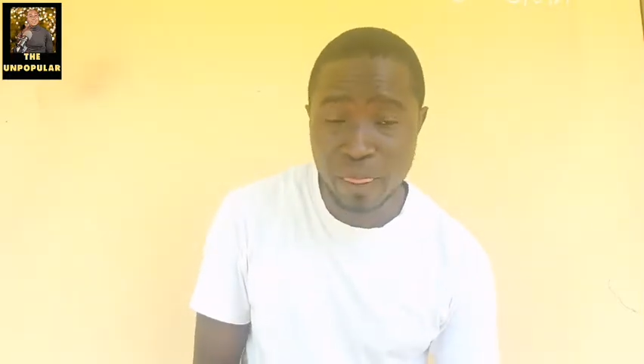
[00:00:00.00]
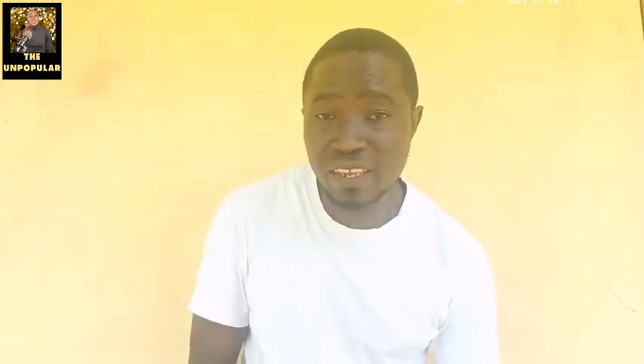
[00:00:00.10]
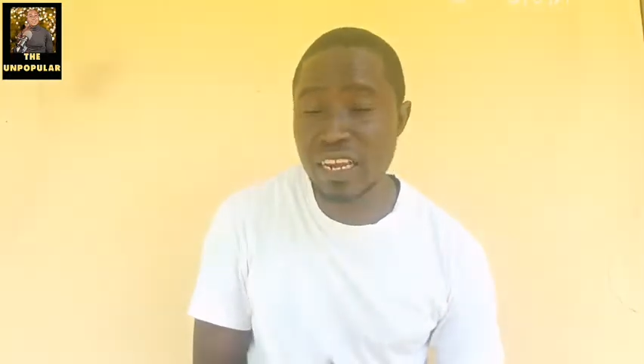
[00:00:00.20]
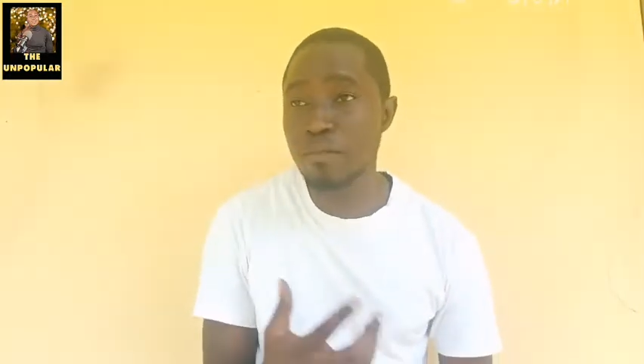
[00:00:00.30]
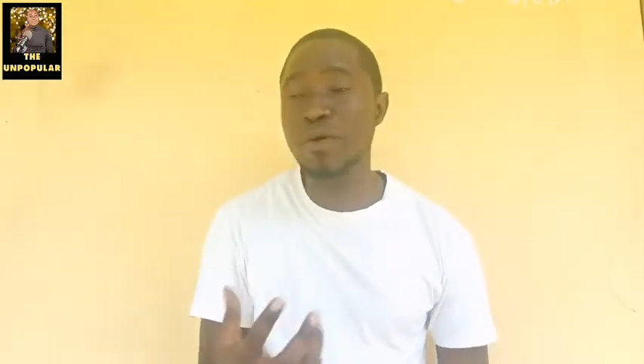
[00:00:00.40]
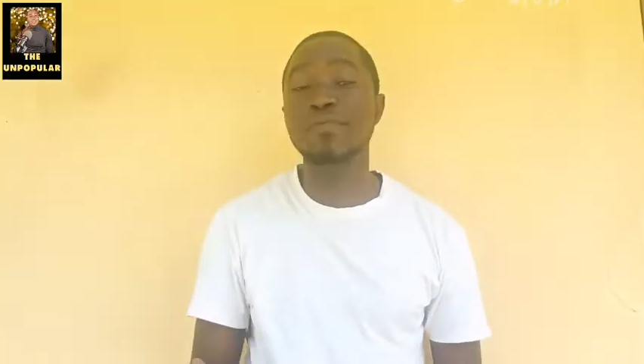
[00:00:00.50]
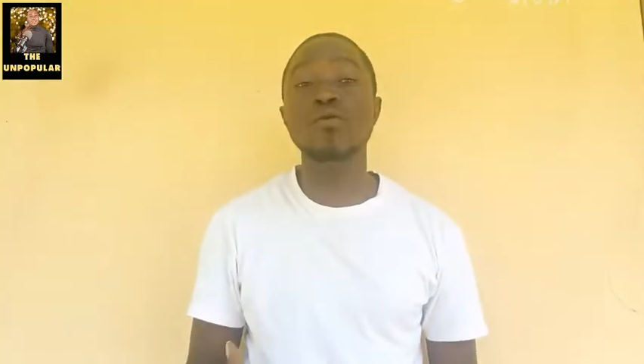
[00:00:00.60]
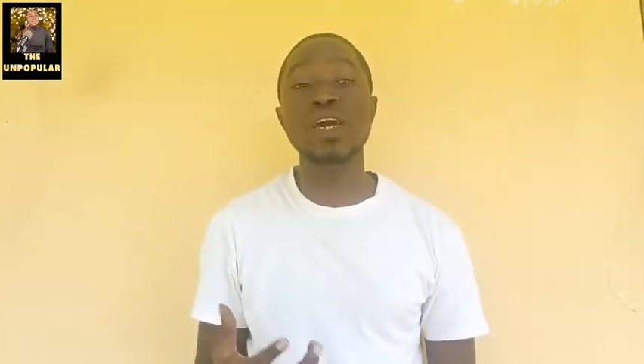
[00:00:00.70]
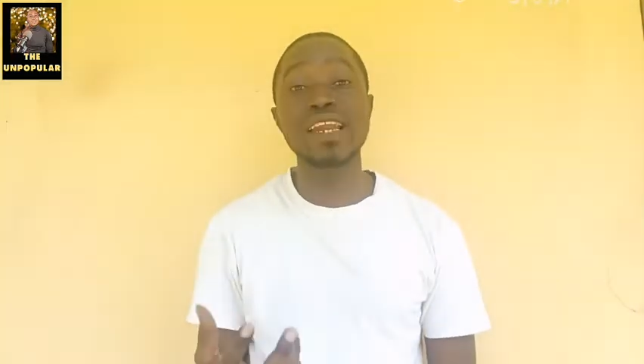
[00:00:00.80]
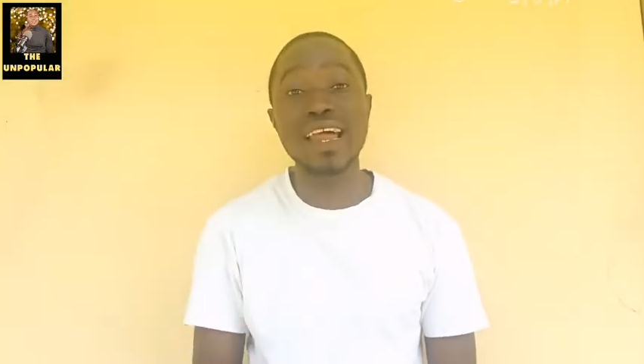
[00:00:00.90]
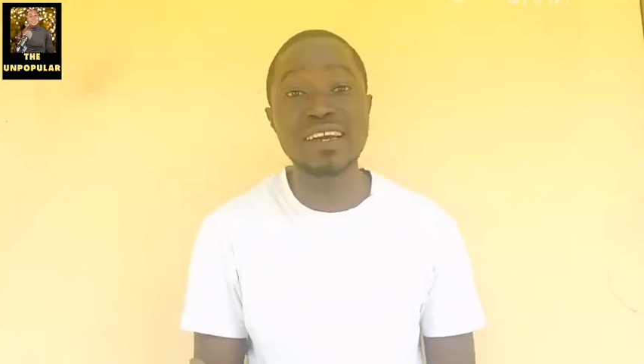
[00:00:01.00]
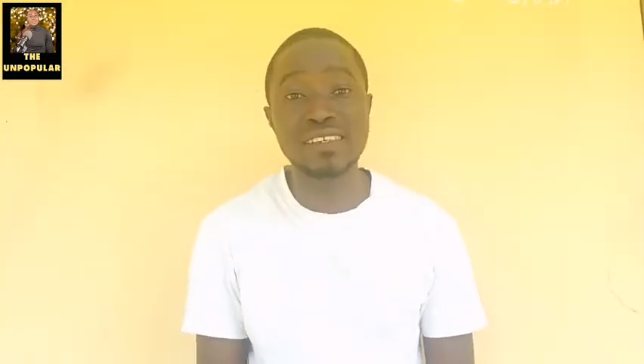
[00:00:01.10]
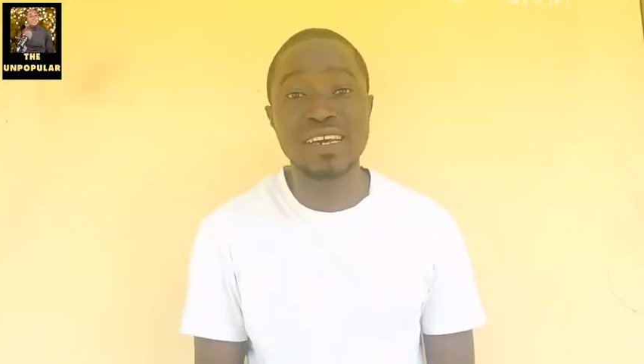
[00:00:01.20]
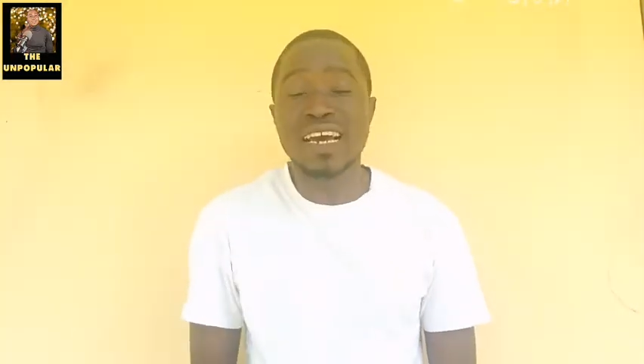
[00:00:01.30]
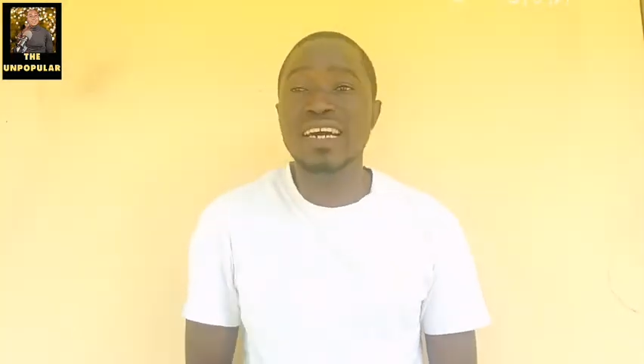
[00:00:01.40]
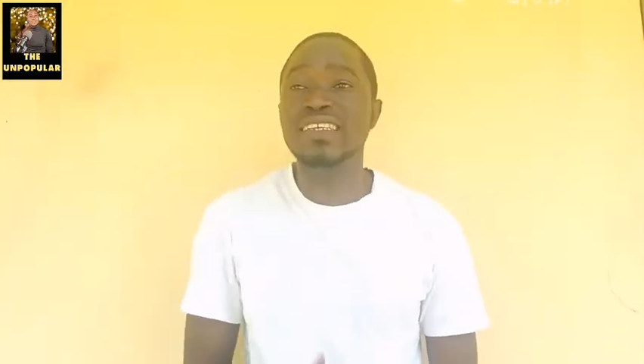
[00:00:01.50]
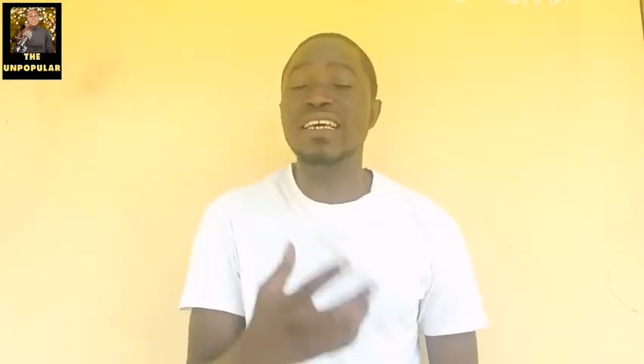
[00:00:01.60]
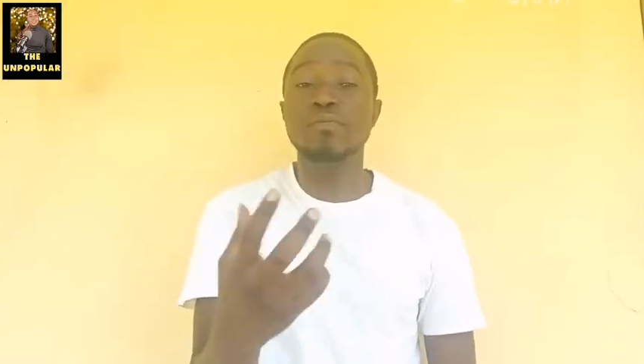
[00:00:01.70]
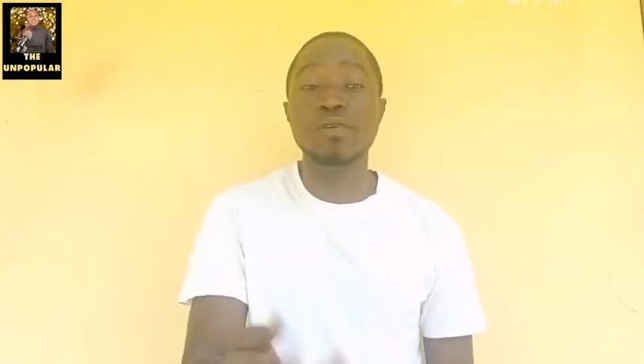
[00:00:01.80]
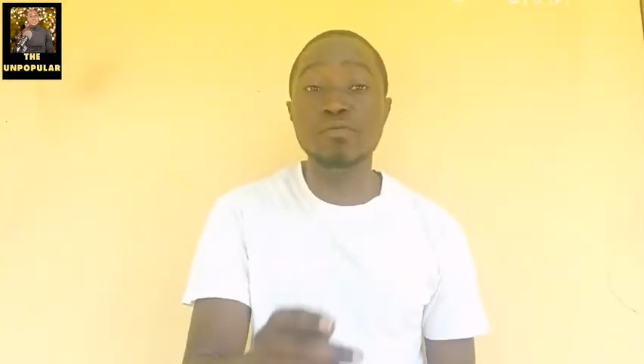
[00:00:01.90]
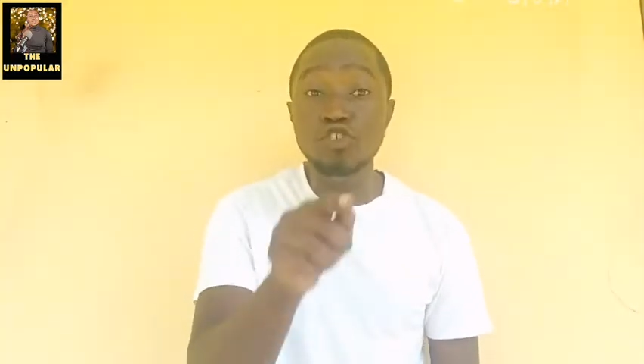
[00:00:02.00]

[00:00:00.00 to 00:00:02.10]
These are the people we elect, and these are the people